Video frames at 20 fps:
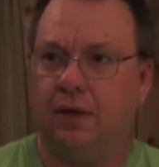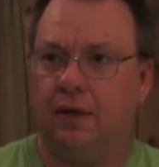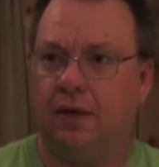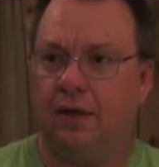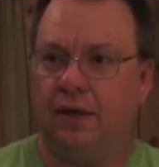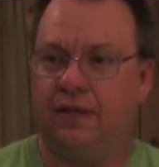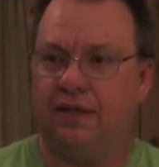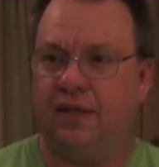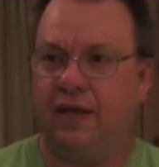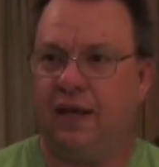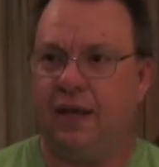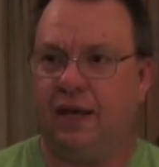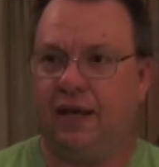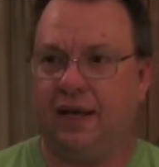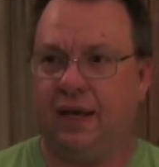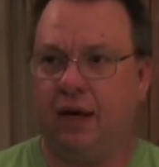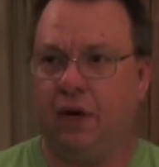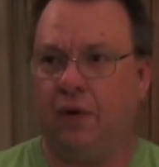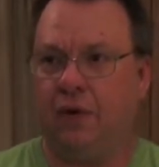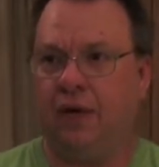and take
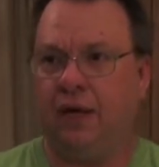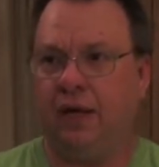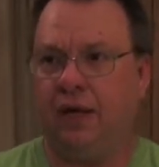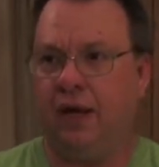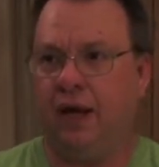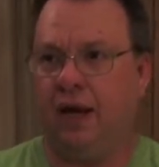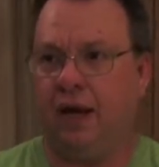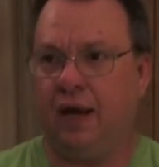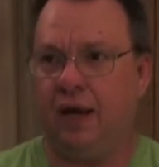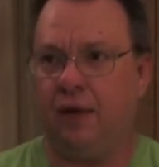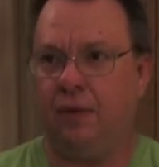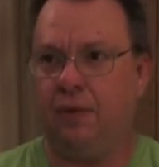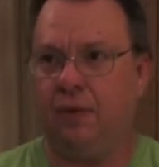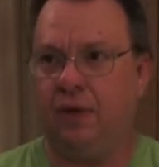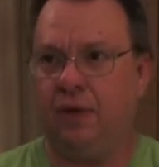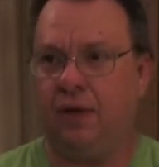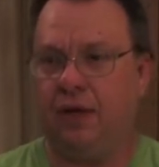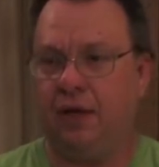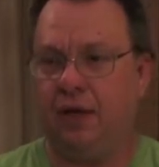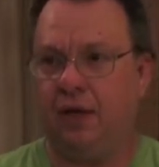County
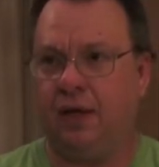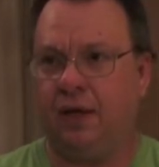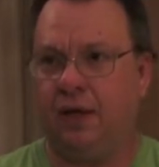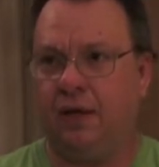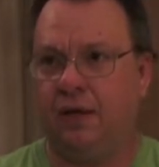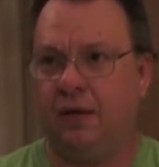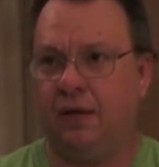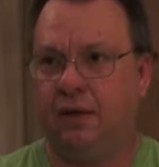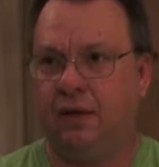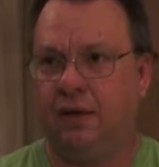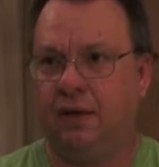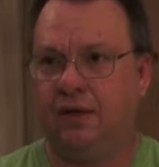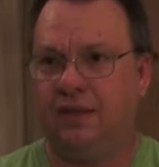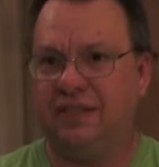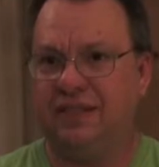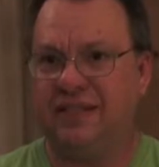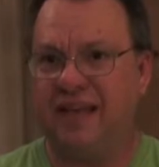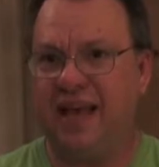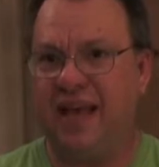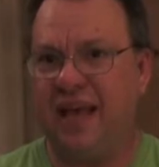Highway
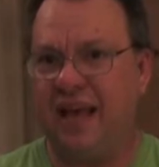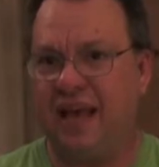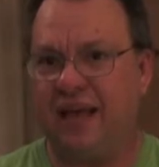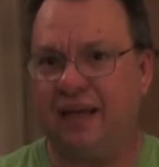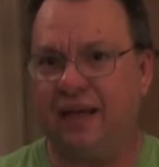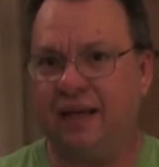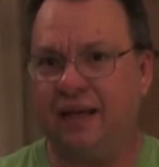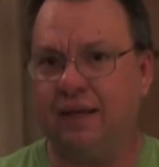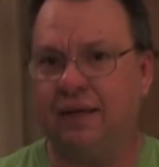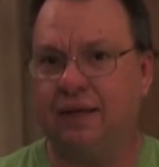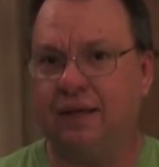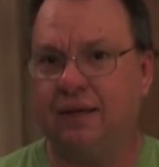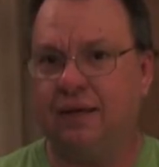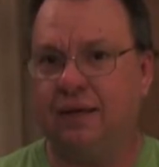10